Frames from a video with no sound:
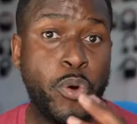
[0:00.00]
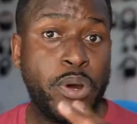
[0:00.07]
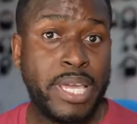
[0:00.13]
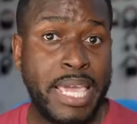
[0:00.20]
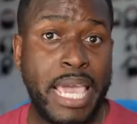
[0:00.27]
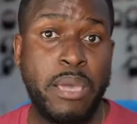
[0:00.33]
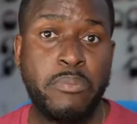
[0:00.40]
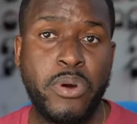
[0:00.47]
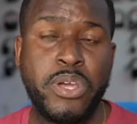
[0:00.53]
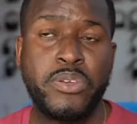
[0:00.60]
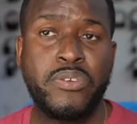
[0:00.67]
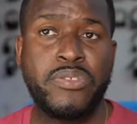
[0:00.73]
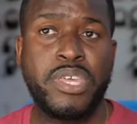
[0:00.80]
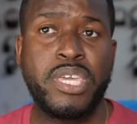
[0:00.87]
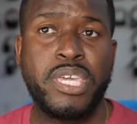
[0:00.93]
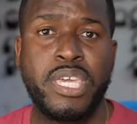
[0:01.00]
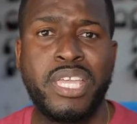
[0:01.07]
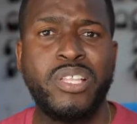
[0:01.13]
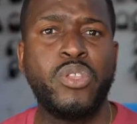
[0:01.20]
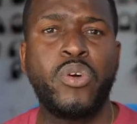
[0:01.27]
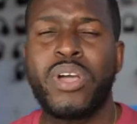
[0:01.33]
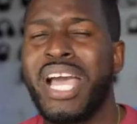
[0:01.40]
you're a gamer and you're
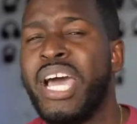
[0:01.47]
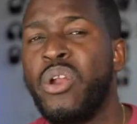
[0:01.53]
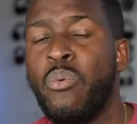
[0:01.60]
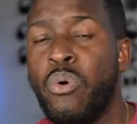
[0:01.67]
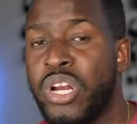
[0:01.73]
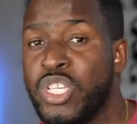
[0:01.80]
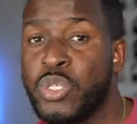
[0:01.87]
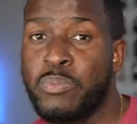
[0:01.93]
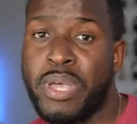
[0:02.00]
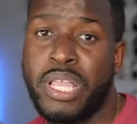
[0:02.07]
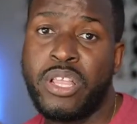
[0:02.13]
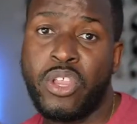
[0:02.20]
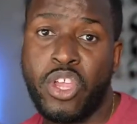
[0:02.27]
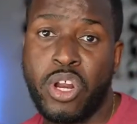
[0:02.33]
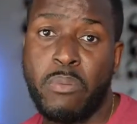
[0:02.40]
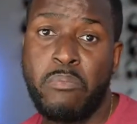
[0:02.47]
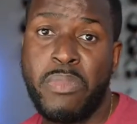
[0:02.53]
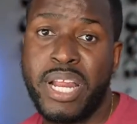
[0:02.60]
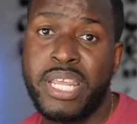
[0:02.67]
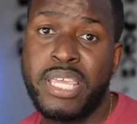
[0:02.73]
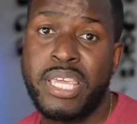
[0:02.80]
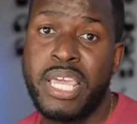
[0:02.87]
thinking, look, I don't want to spend a lot of
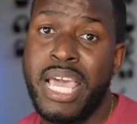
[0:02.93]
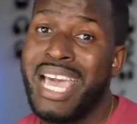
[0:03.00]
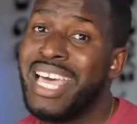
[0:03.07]
money,